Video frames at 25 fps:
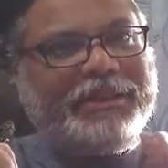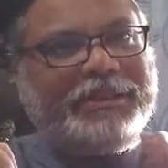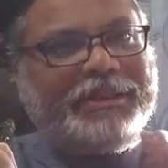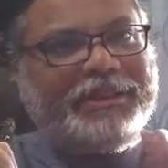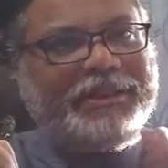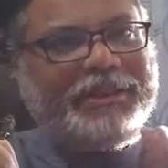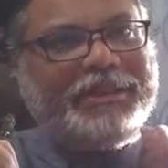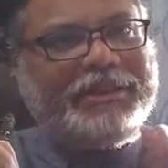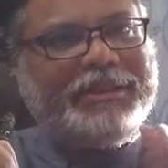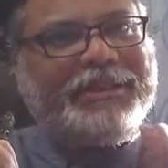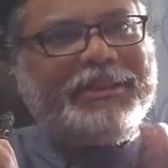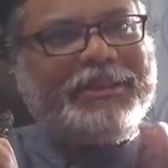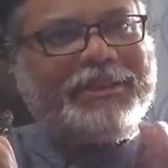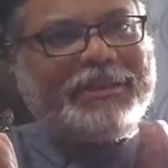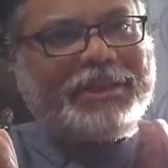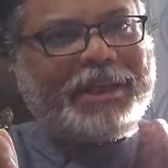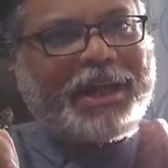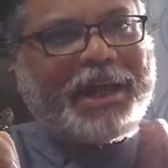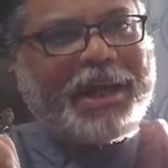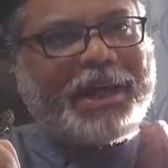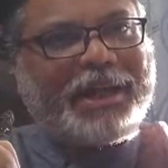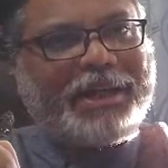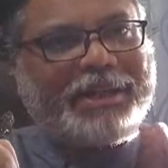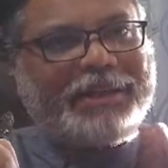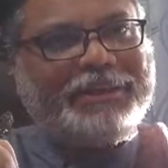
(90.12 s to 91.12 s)
this
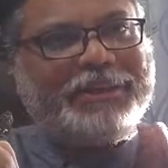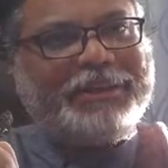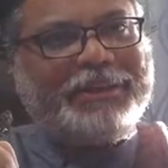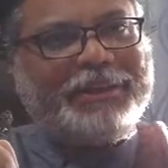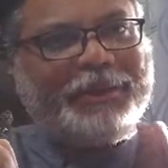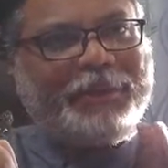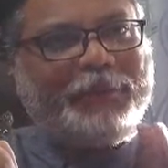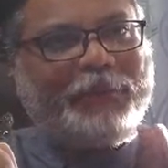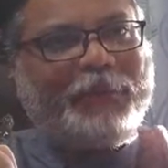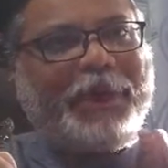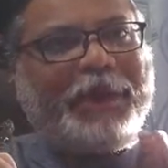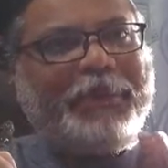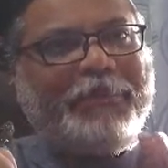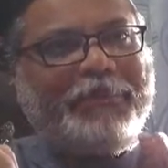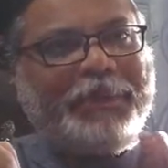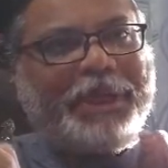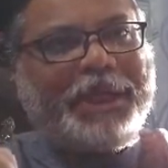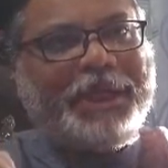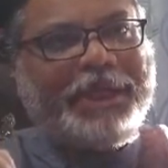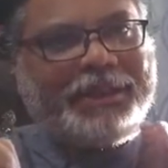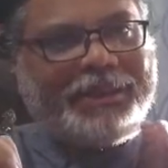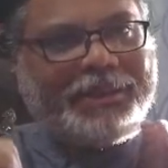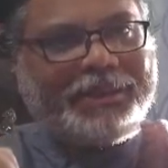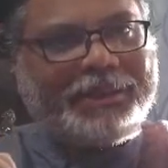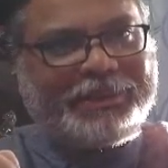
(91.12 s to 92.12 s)
starts
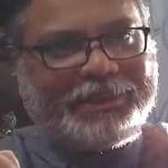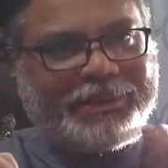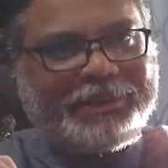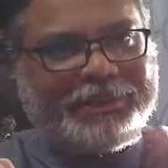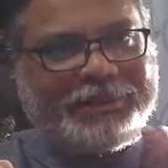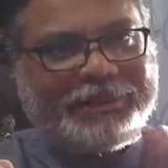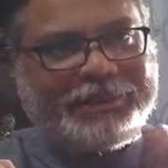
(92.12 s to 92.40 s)
vibrating.